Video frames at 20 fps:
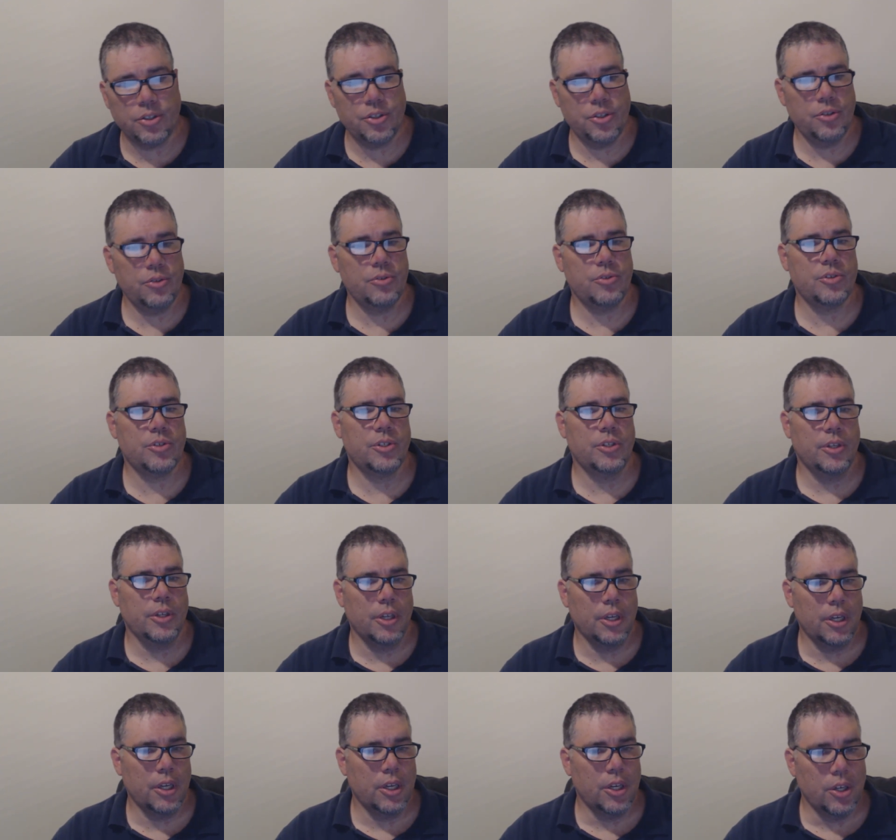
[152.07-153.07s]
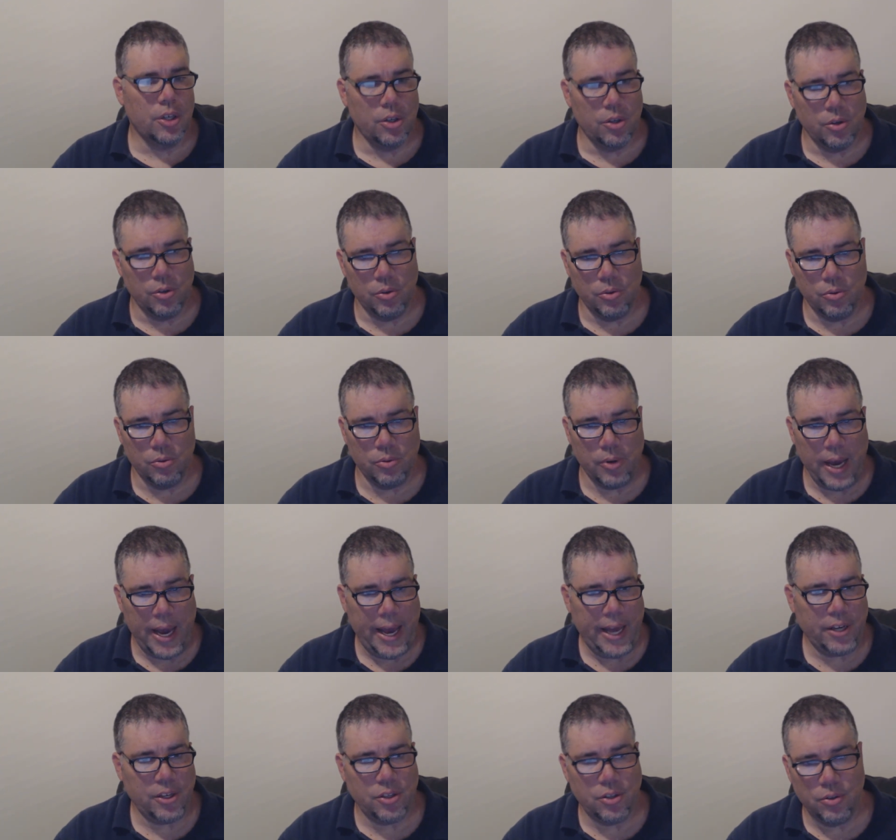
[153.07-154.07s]
Seuss, who
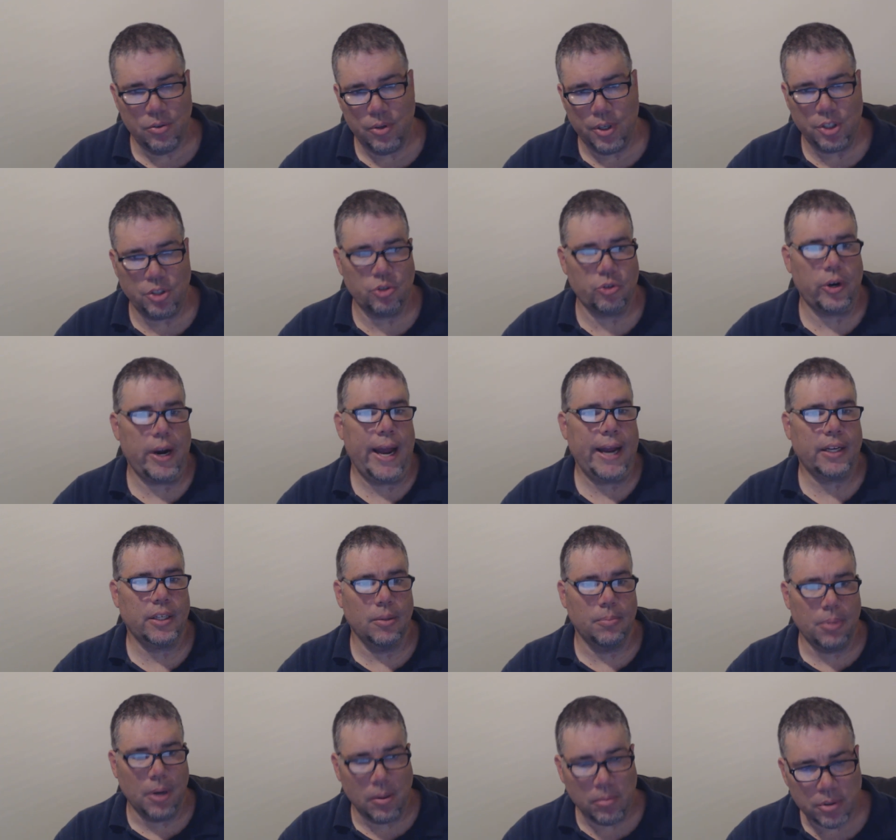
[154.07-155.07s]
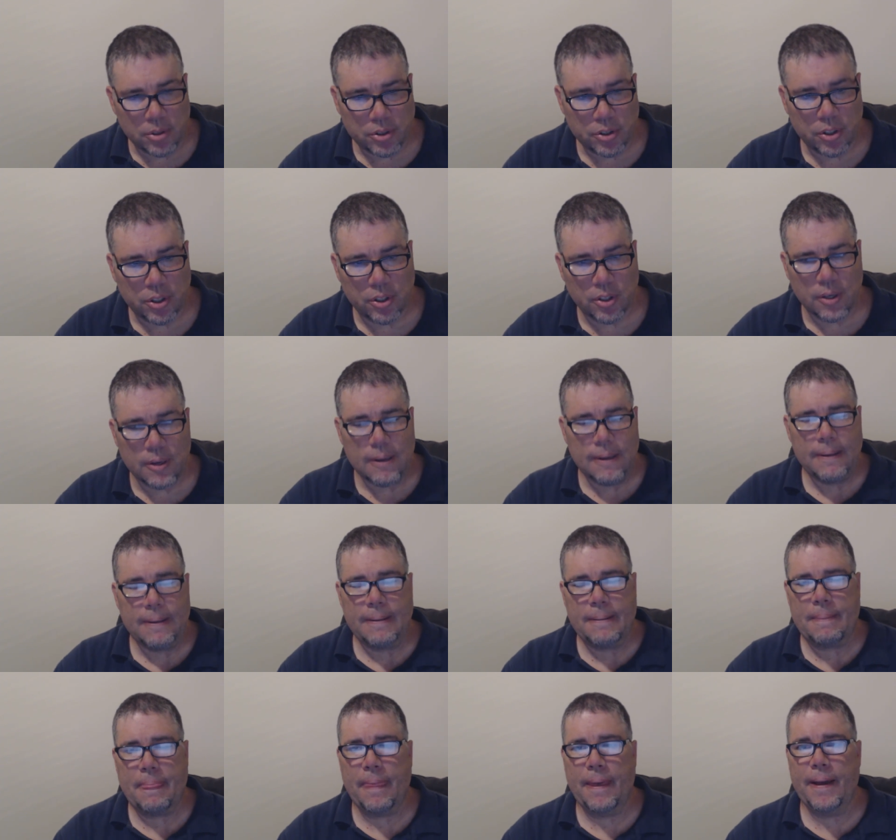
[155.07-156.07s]
had to attract a publisher
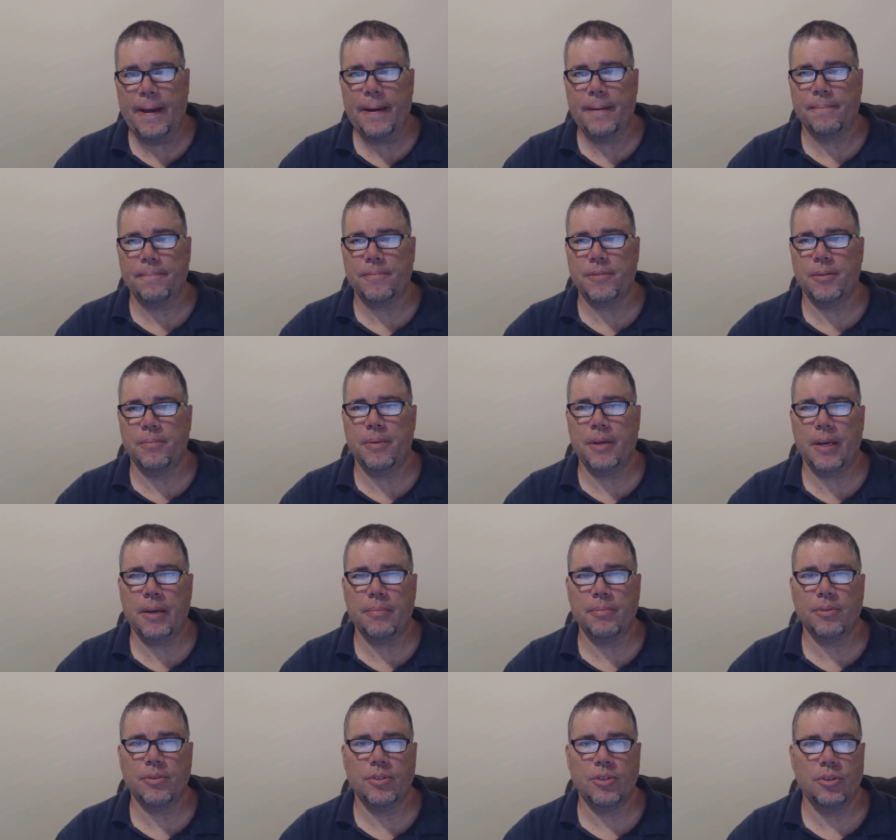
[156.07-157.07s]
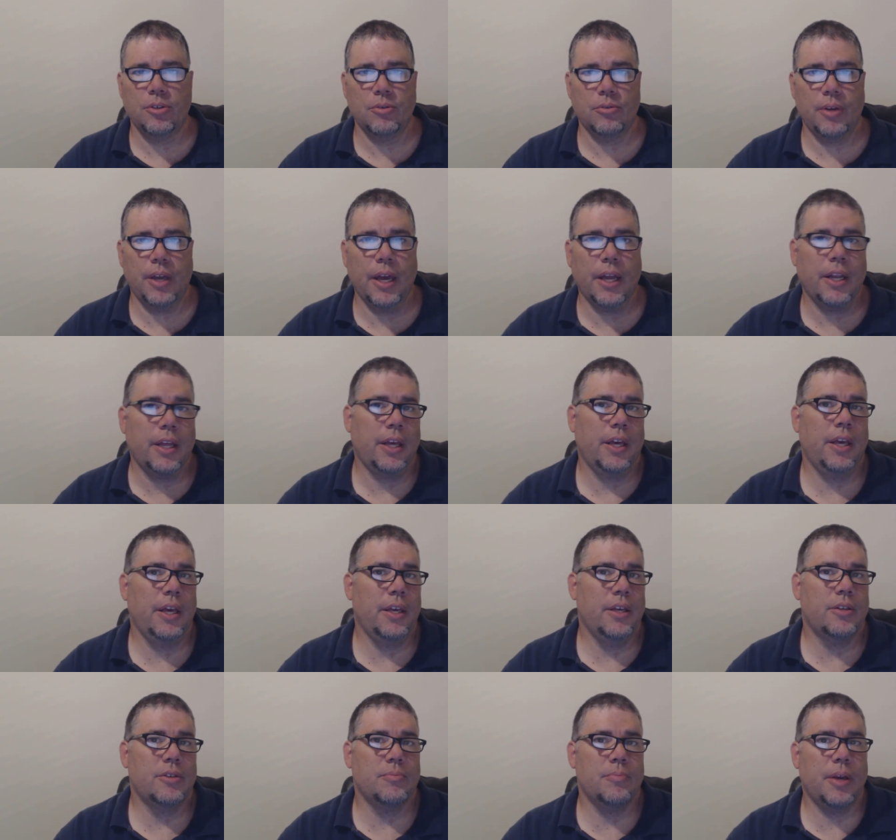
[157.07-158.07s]
um, to be able to get
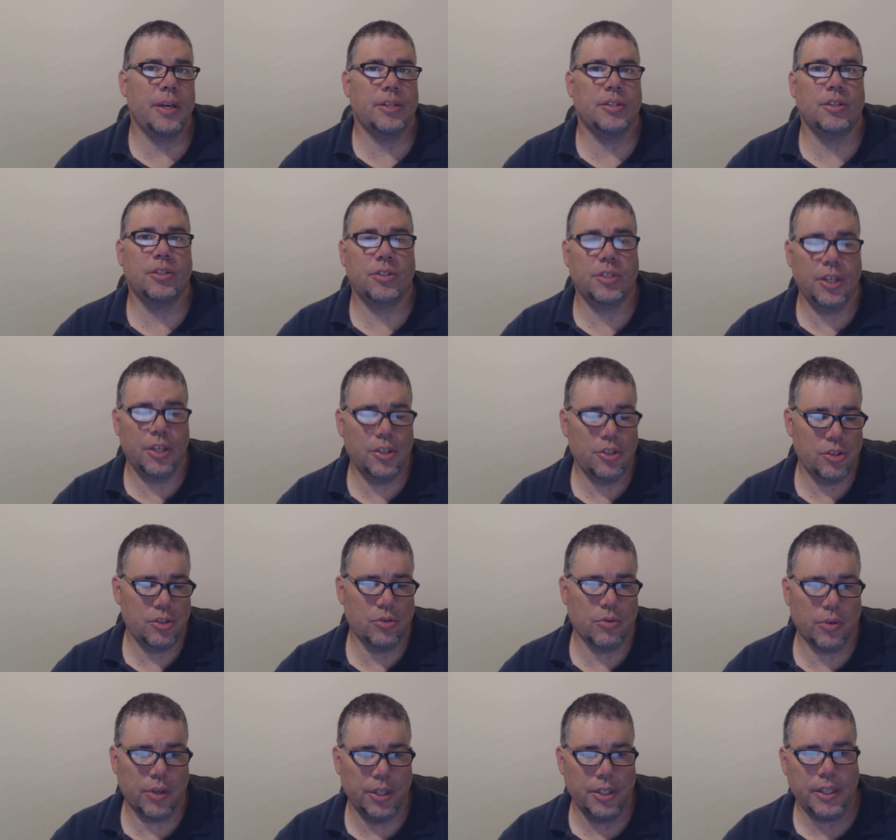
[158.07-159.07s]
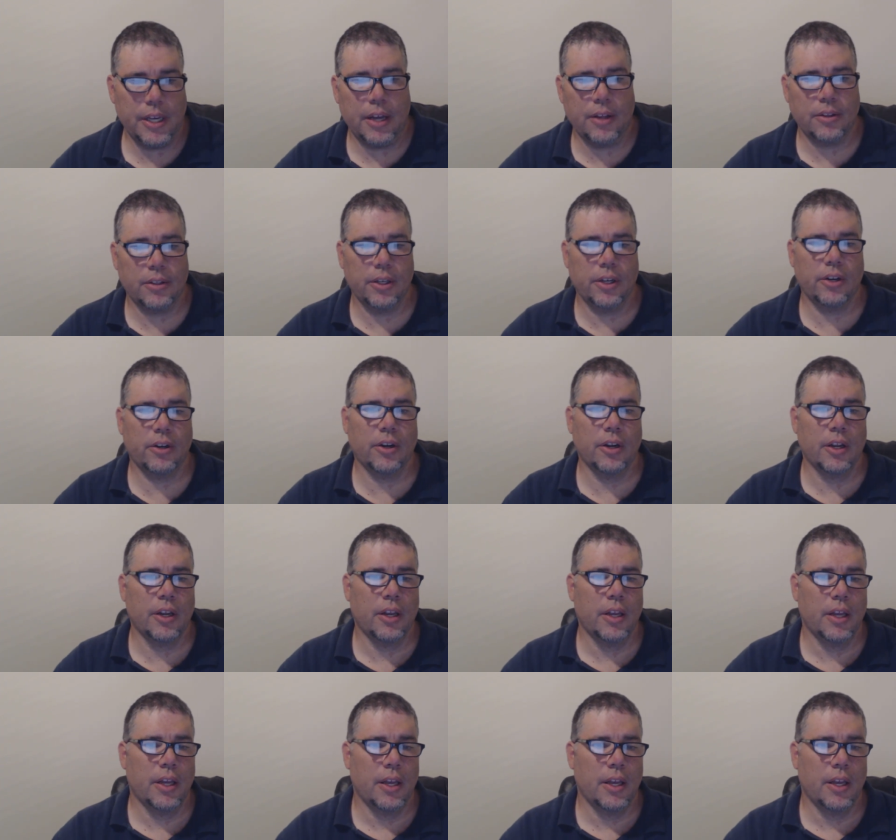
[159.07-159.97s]
his message, his stories out there.